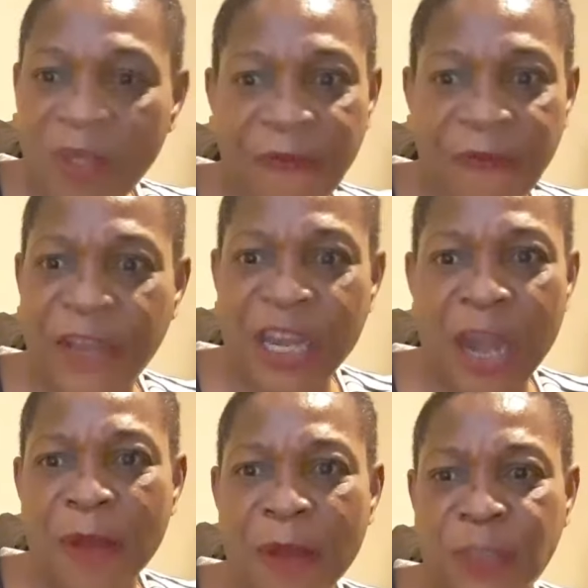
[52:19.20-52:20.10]
Freedom
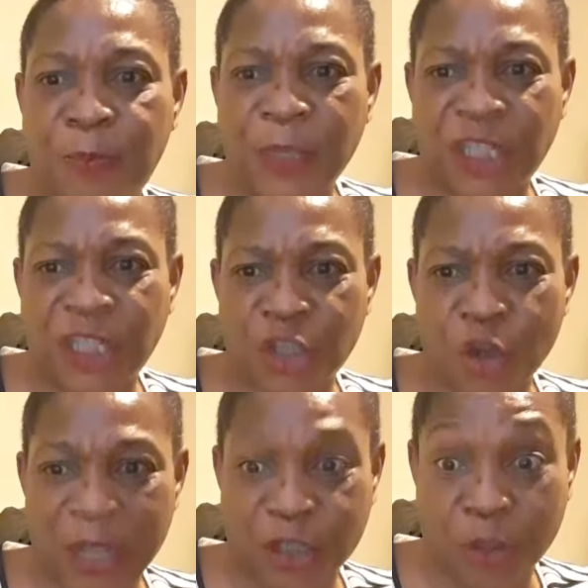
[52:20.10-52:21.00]
of speech is
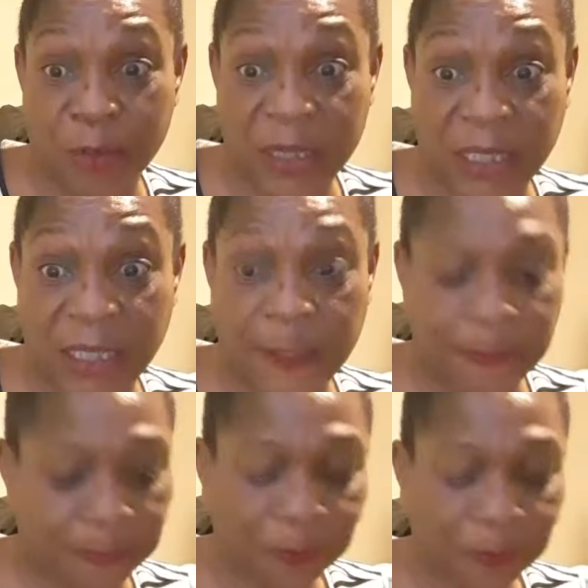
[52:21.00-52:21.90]
nowhere to be seen.
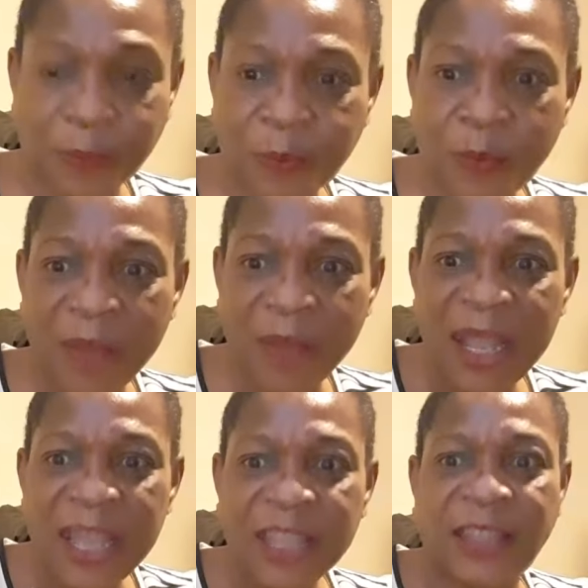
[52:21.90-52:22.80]

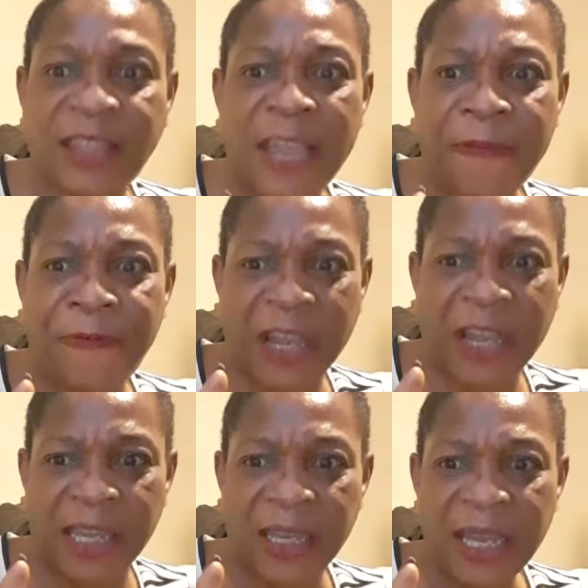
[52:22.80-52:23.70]

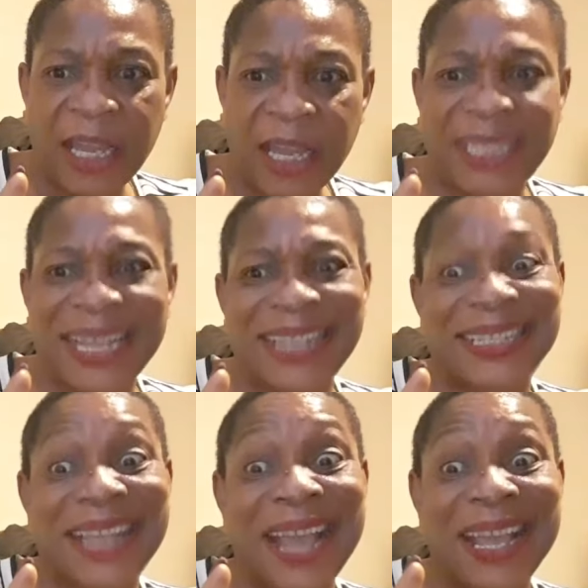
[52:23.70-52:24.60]
Thievery is at
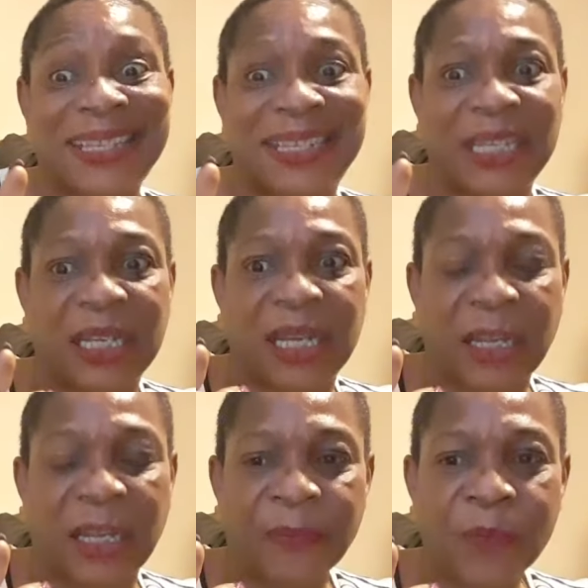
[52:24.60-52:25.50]
its highest
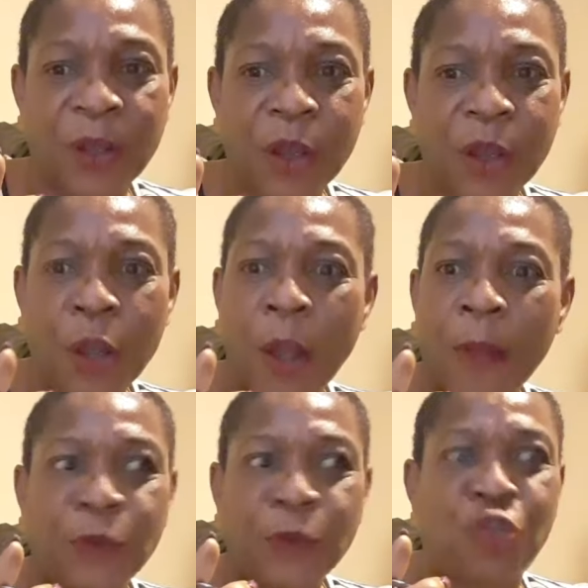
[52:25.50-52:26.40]
degree.
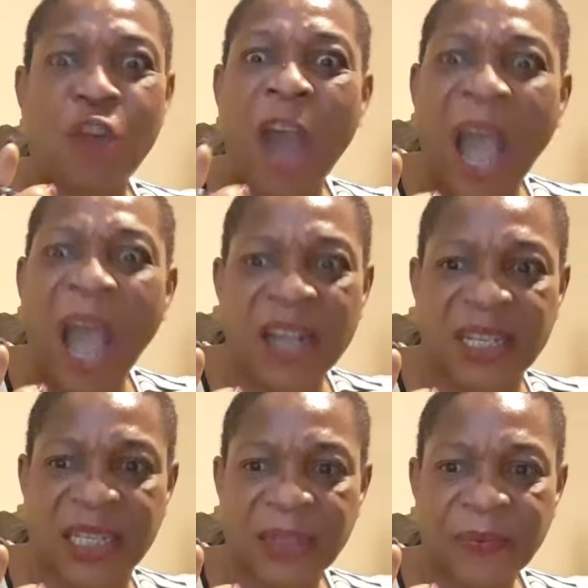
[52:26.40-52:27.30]

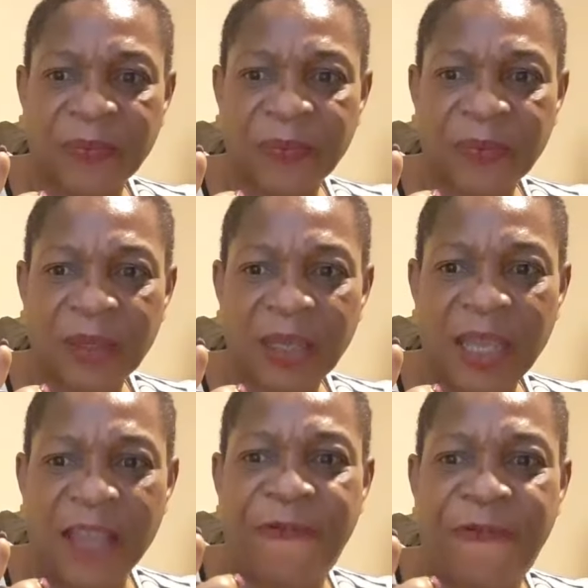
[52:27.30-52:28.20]
Drugs,
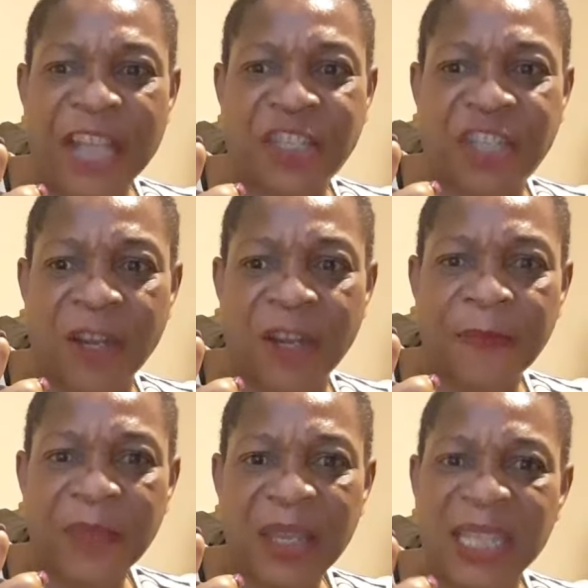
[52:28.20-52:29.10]
invasion
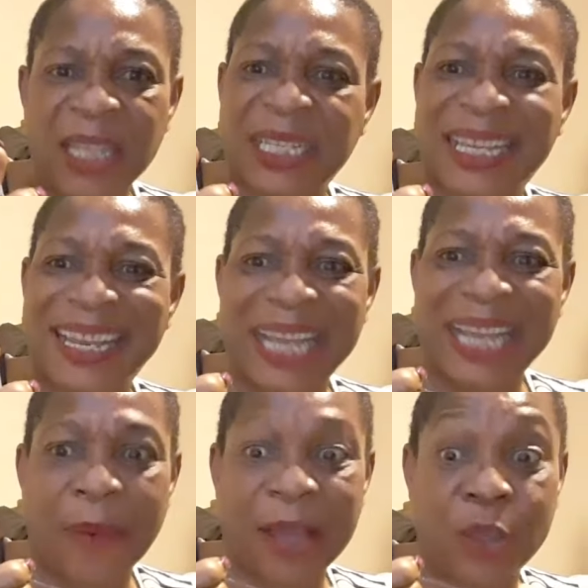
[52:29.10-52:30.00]
is killing
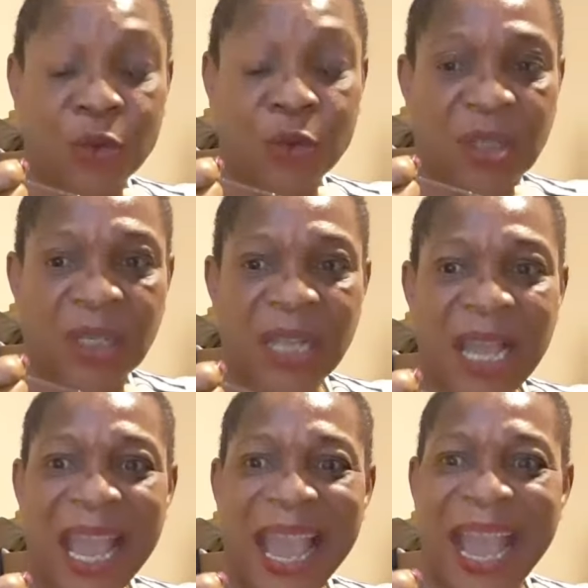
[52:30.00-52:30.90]
our youths.
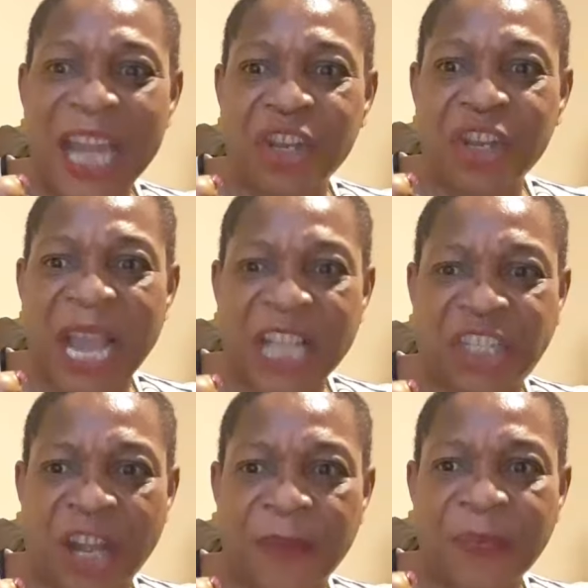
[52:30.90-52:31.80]

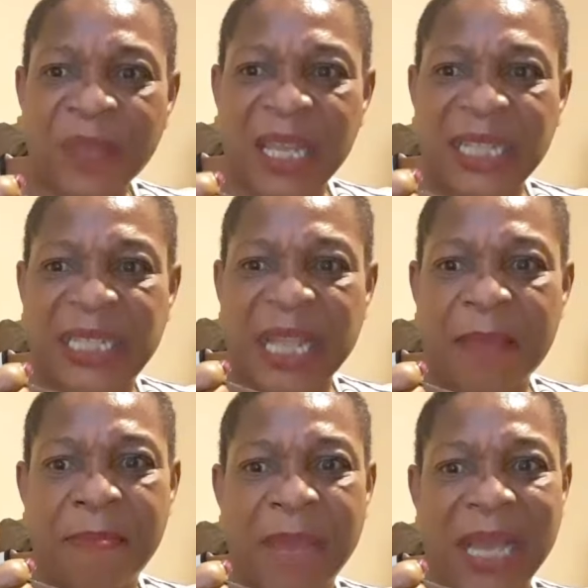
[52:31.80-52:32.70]
Education is a
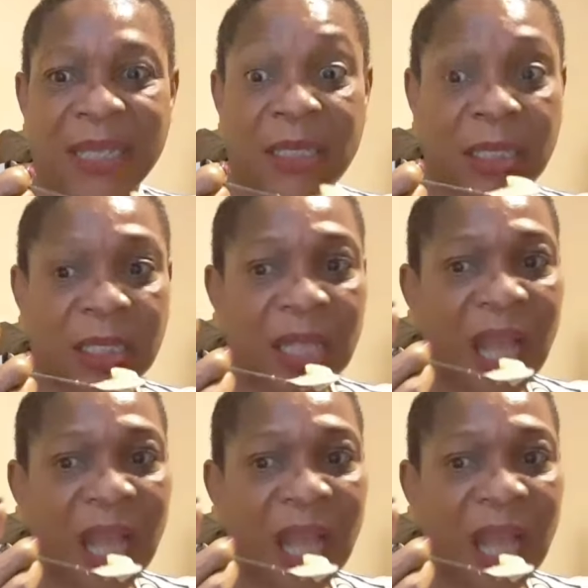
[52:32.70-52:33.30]
mess.